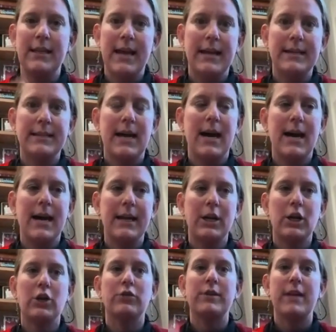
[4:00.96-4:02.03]
And as I
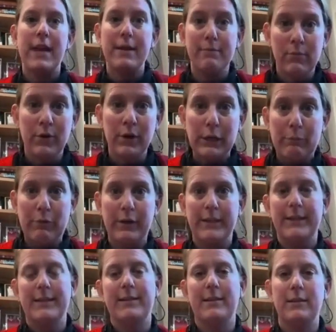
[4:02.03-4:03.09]
create more to
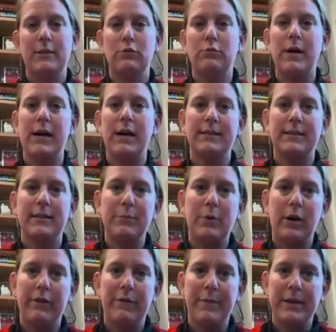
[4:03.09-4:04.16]
put into the toolbox
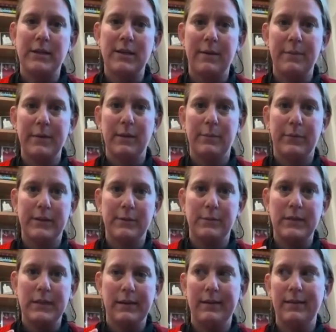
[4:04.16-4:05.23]
as part of my job at the
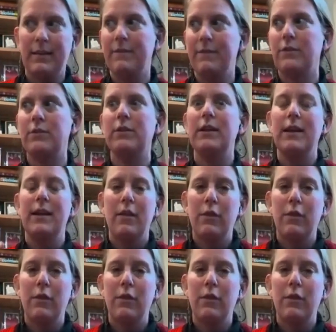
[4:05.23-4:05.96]
presbytery level,